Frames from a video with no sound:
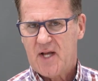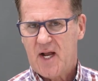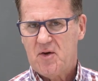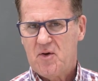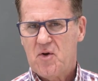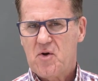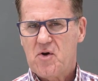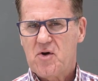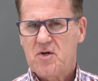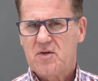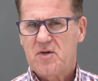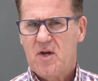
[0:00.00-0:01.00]
I
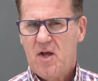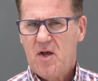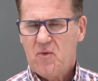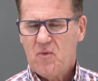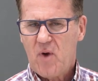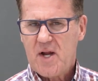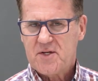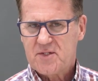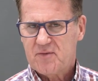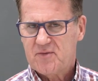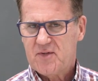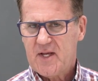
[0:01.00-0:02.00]
learned ways
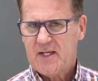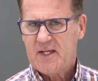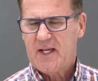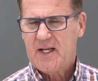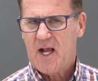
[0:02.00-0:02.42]
of thinking.